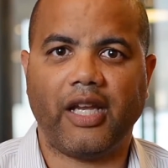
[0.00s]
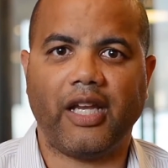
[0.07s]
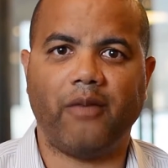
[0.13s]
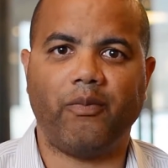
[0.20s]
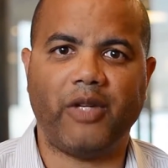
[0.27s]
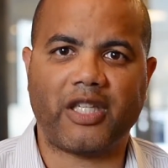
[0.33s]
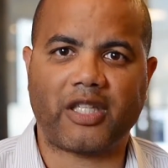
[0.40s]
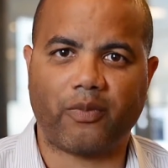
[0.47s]

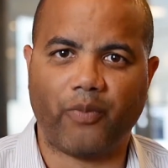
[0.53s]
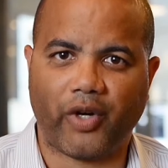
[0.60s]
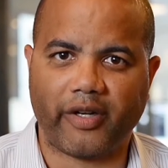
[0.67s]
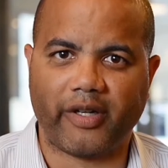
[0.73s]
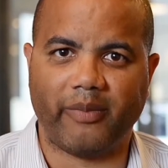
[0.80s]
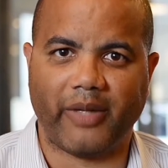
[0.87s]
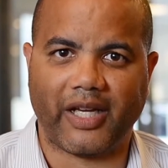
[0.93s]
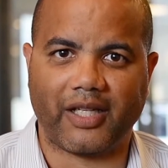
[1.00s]
and be
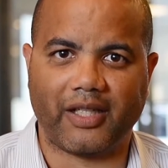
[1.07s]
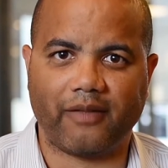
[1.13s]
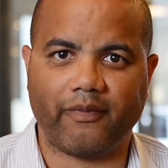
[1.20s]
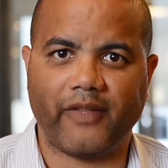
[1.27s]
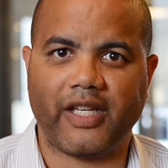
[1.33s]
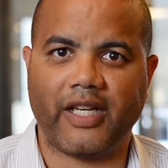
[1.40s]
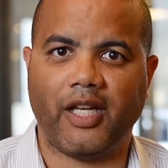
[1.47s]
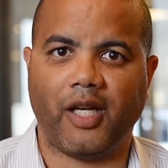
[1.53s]
smart about it
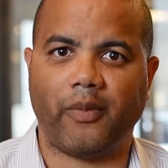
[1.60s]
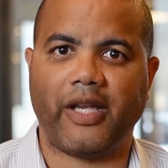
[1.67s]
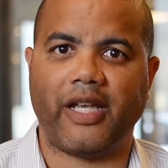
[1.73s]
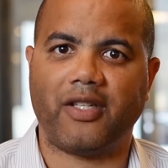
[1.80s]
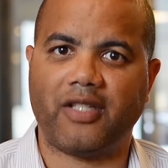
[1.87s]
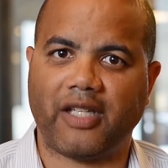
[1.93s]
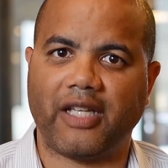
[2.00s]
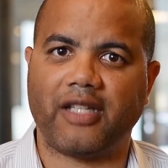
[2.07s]
and help
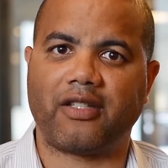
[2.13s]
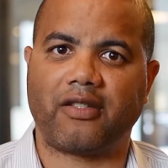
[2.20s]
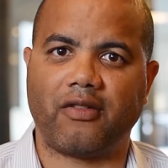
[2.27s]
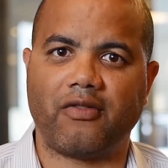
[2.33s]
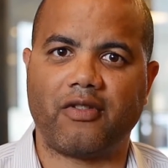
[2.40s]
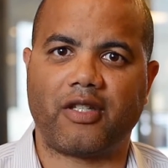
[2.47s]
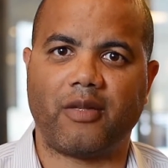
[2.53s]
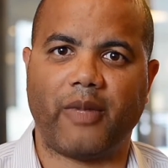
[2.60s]
educate
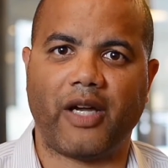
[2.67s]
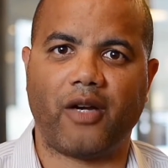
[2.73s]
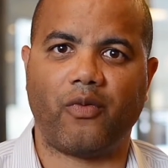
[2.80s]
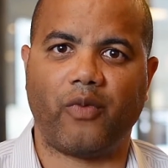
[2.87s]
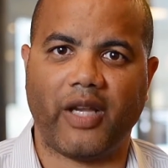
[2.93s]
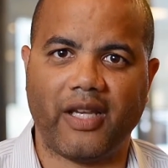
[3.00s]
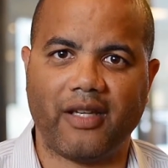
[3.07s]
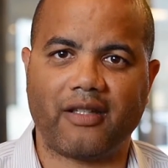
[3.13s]
students
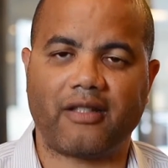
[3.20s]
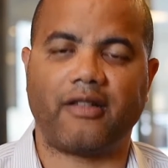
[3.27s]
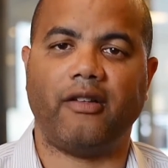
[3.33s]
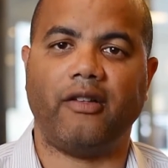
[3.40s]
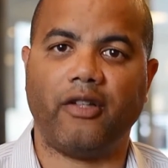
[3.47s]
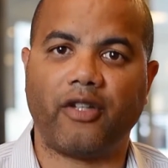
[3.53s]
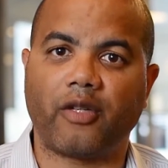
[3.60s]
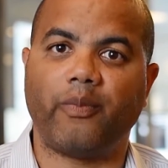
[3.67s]
about ways to
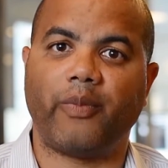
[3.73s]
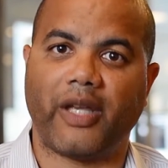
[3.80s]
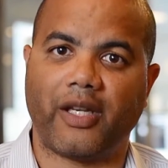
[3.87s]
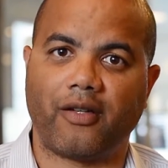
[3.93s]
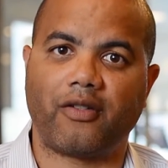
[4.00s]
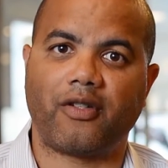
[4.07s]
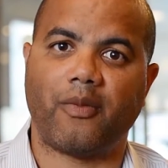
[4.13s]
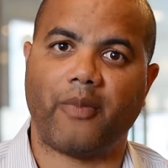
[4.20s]
look
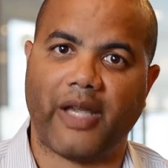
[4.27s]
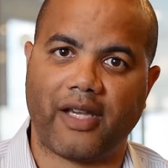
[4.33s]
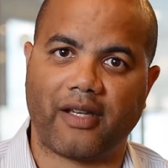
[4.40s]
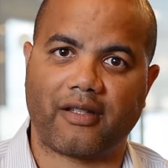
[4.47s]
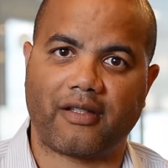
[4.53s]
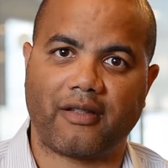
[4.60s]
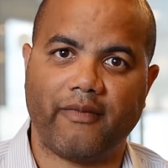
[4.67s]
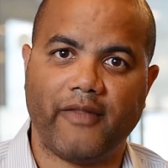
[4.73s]
better to
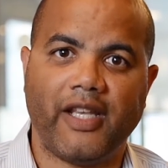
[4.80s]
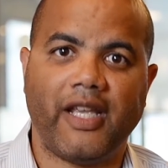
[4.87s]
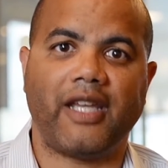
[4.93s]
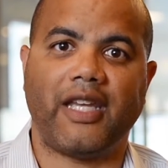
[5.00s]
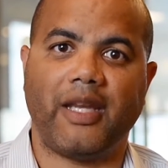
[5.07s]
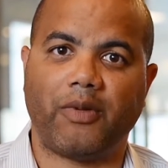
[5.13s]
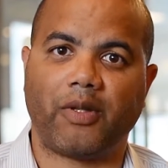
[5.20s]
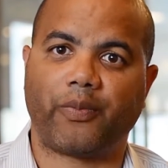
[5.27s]
banks
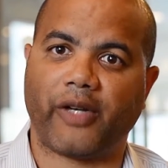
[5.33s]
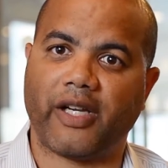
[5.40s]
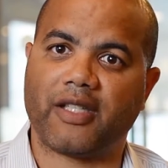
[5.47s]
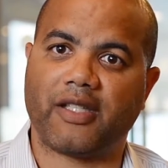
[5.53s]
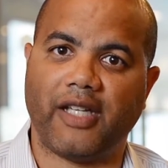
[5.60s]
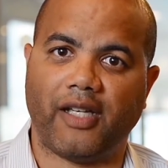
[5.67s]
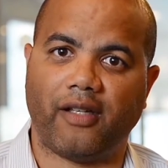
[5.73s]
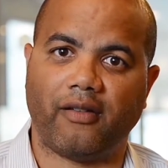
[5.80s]
and keep the
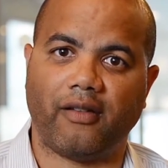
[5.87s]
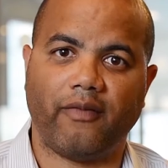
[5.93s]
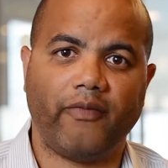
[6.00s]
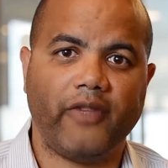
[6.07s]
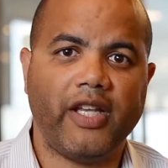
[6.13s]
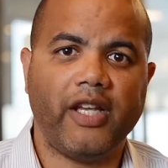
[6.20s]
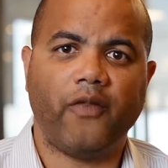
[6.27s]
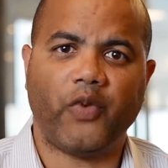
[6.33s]
price
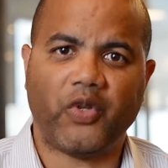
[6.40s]
down.